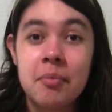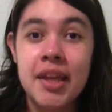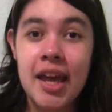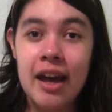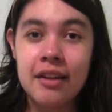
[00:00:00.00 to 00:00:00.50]

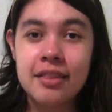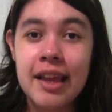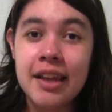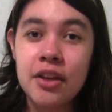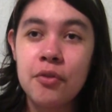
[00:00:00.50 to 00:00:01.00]
But yeah,
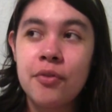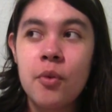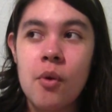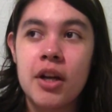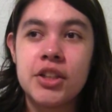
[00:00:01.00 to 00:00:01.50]
thank you
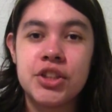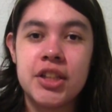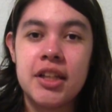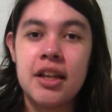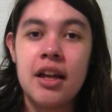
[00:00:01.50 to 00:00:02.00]
for
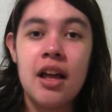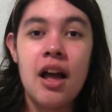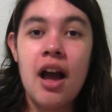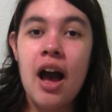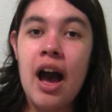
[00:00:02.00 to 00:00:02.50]
watching.
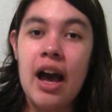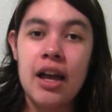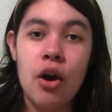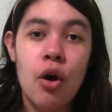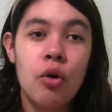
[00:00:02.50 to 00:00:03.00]

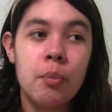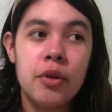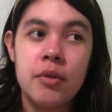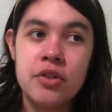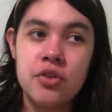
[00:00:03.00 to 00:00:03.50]
I hope
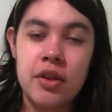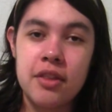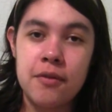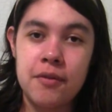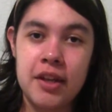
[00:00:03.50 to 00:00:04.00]
you
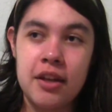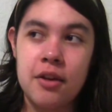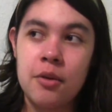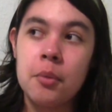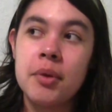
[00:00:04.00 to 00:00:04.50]
enjoyed the
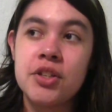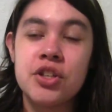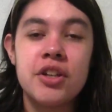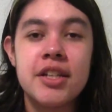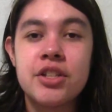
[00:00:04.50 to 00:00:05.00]
video. Be
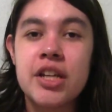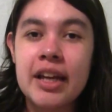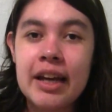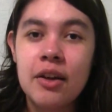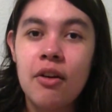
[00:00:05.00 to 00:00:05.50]
sure to
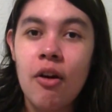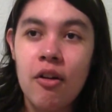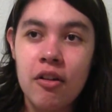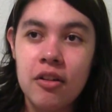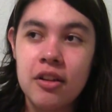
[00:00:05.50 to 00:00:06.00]
check out
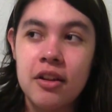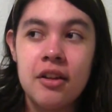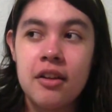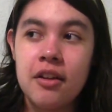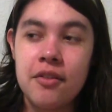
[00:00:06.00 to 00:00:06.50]
all
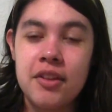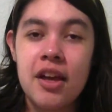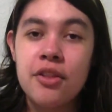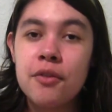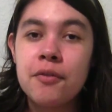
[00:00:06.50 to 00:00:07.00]
of the
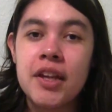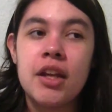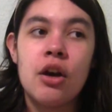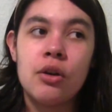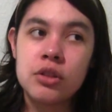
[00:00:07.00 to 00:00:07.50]
other
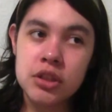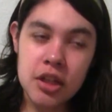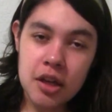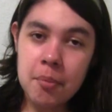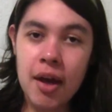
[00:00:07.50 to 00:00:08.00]
videos
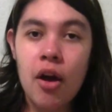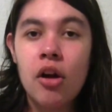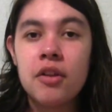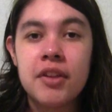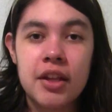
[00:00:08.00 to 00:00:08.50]
by
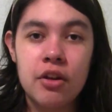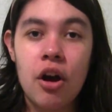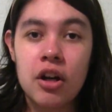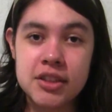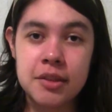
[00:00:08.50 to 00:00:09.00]
all of the
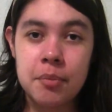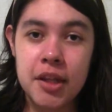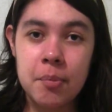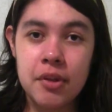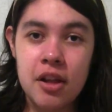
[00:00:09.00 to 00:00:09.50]
other awesome
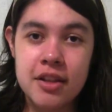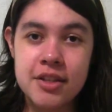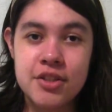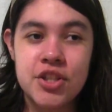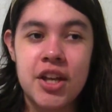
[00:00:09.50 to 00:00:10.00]
people on
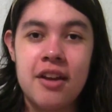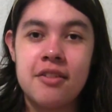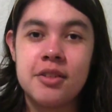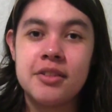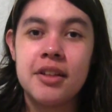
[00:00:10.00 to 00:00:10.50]
this
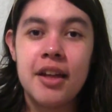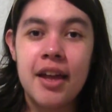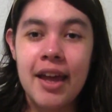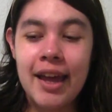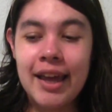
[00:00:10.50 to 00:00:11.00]
channel.
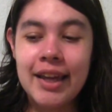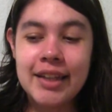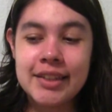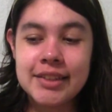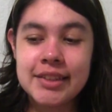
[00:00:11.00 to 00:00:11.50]

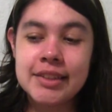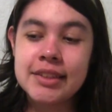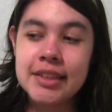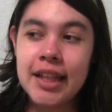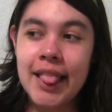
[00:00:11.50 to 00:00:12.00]
And
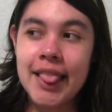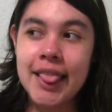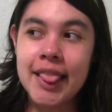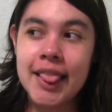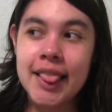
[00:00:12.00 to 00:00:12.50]

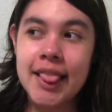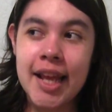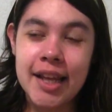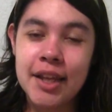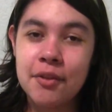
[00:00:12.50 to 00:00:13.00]

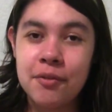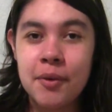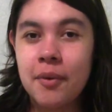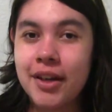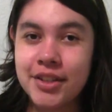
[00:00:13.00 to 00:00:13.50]
thank you
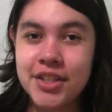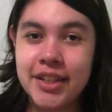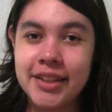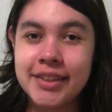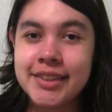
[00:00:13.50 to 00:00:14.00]
for
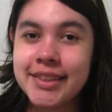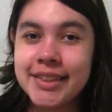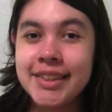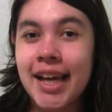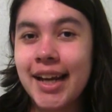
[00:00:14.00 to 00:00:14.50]
watching.
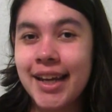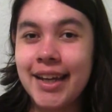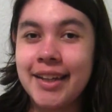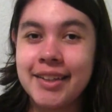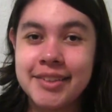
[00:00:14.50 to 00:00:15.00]

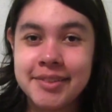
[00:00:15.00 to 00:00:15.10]
SarangHEY.